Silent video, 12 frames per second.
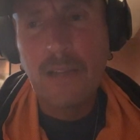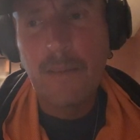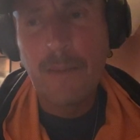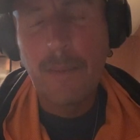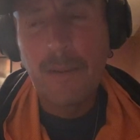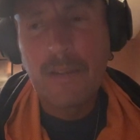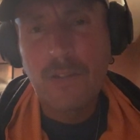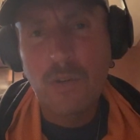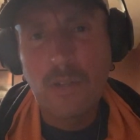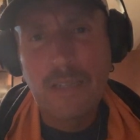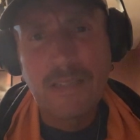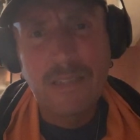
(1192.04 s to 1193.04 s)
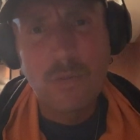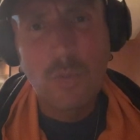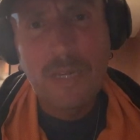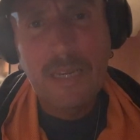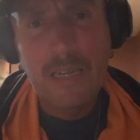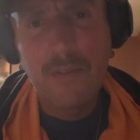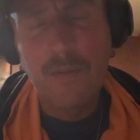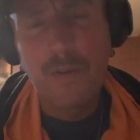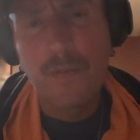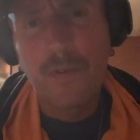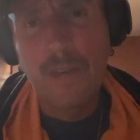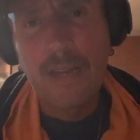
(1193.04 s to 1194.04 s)
maybe as early as this weekend
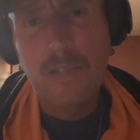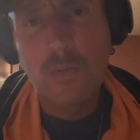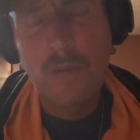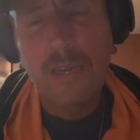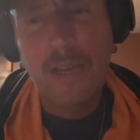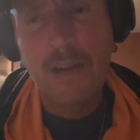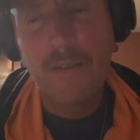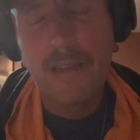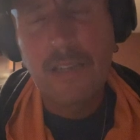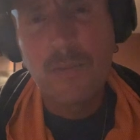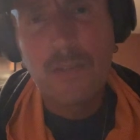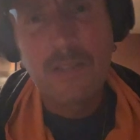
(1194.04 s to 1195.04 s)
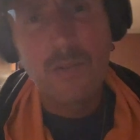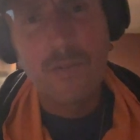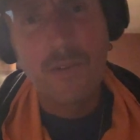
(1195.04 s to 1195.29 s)
for next week. Next week's sort